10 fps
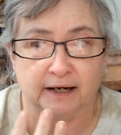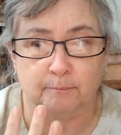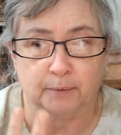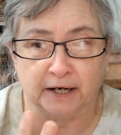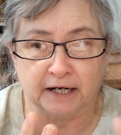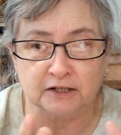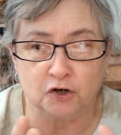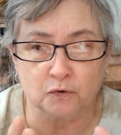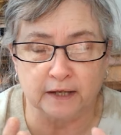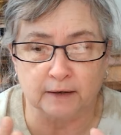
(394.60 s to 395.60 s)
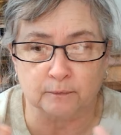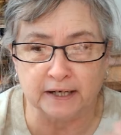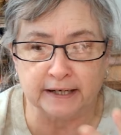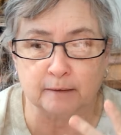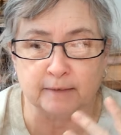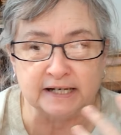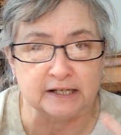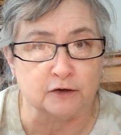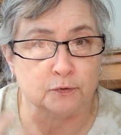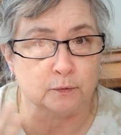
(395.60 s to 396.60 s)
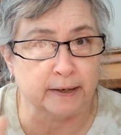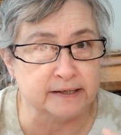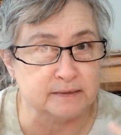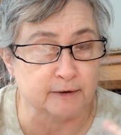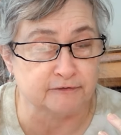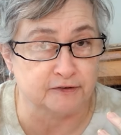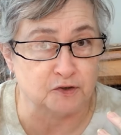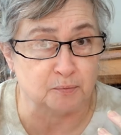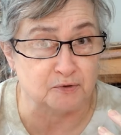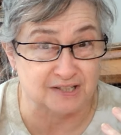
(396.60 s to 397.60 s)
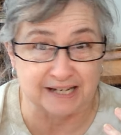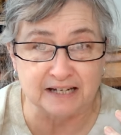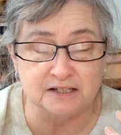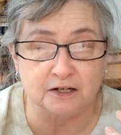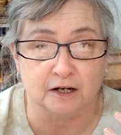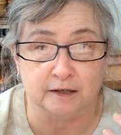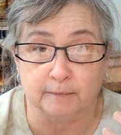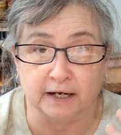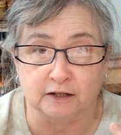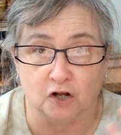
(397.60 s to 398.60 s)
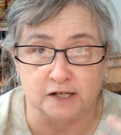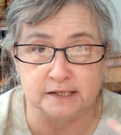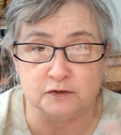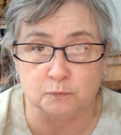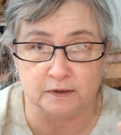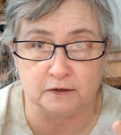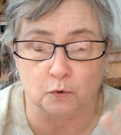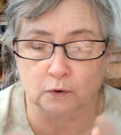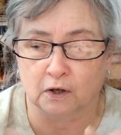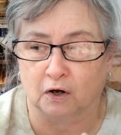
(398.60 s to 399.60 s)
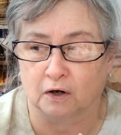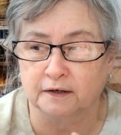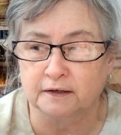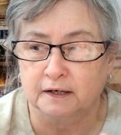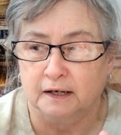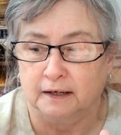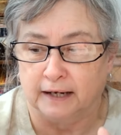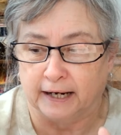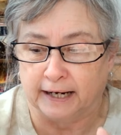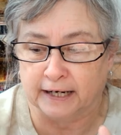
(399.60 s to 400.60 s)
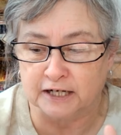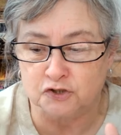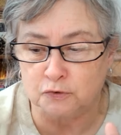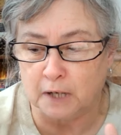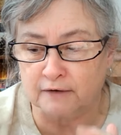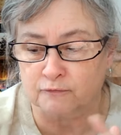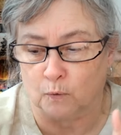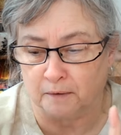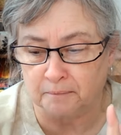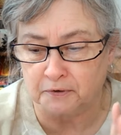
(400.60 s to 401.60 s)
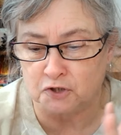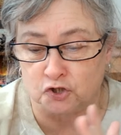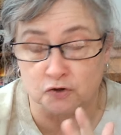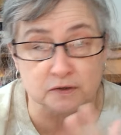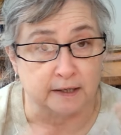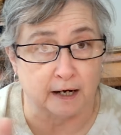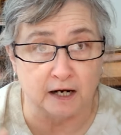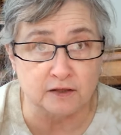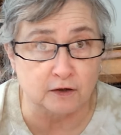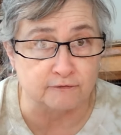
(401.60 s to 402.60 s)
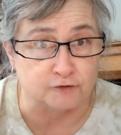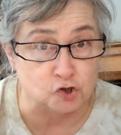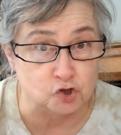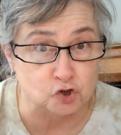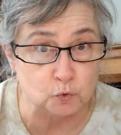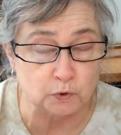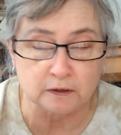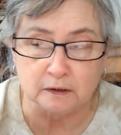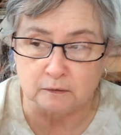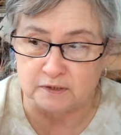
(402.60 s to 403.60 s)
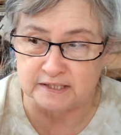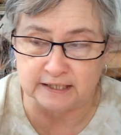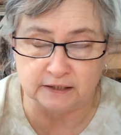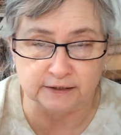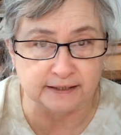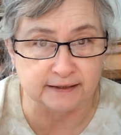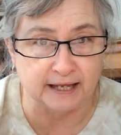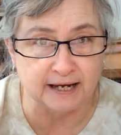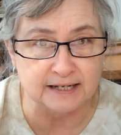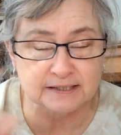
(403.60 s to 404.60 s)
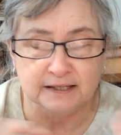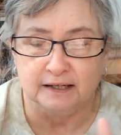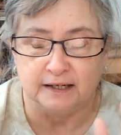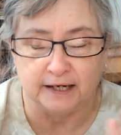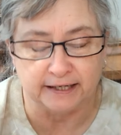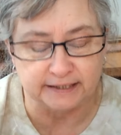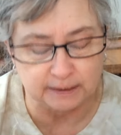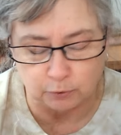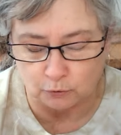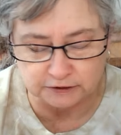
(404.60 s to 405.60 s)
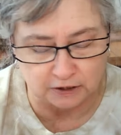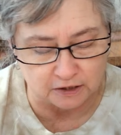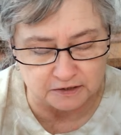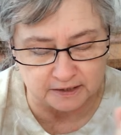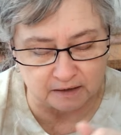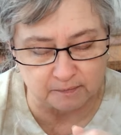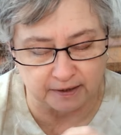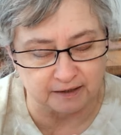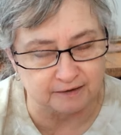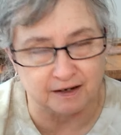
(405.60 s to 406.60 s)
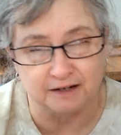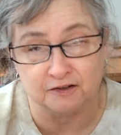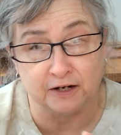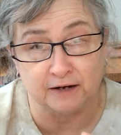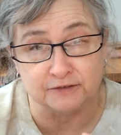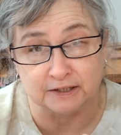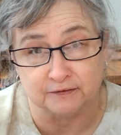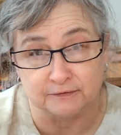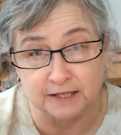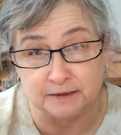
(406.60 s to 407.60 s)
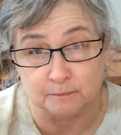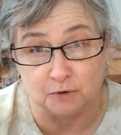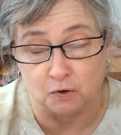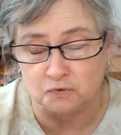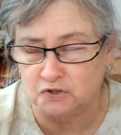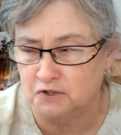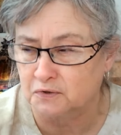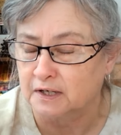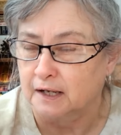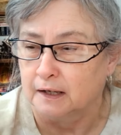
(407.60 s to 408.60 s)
but I know that right now my sell-through rate is about fifty percent in my closets with Cole Haan. And I do have one pair of shoes that I thought for sure would sell like that. And I keep holding on to them. And I, I'm going to have to give, let them go soon